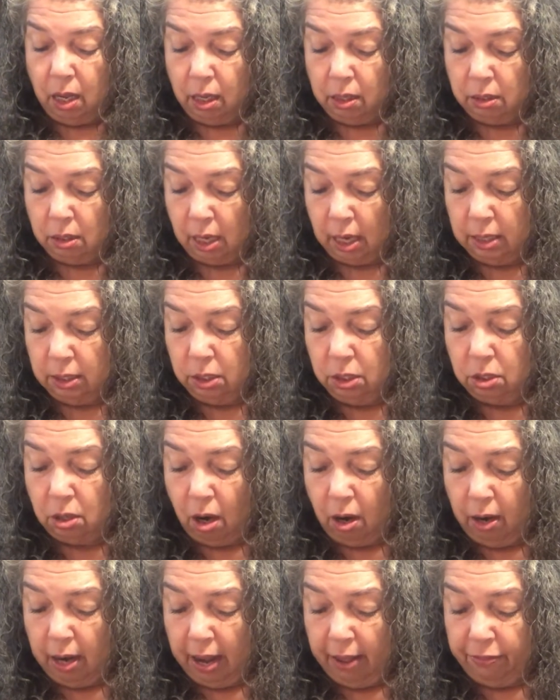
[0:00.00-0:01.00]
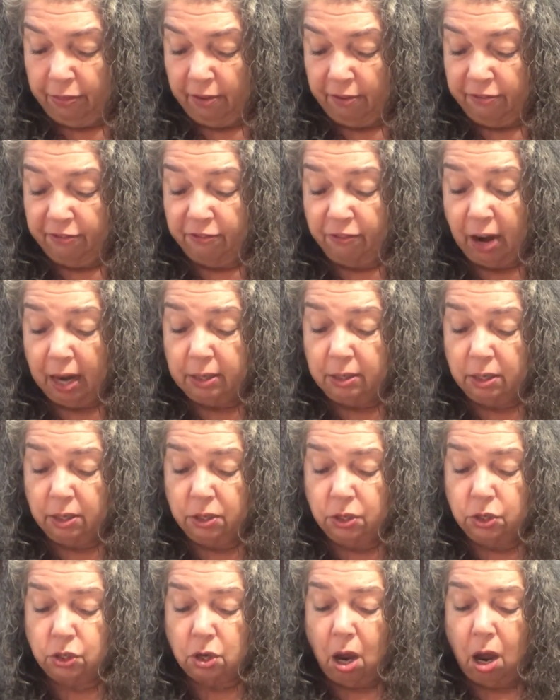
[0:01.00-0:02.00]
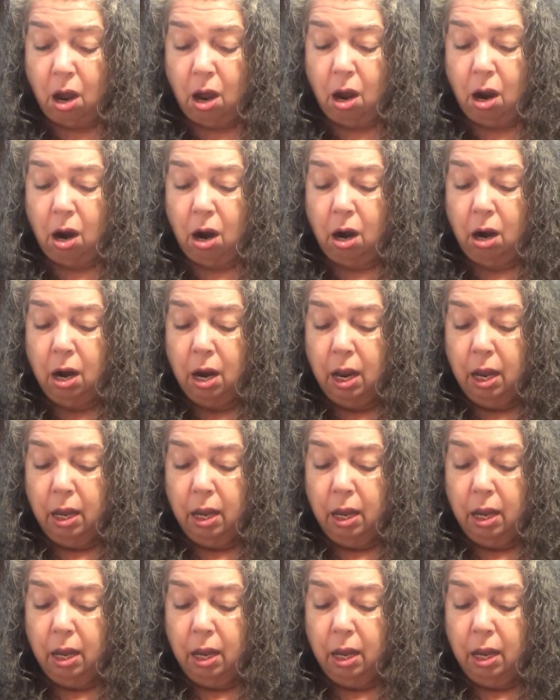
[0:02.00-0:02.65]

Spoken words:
So I start at the front of the jar.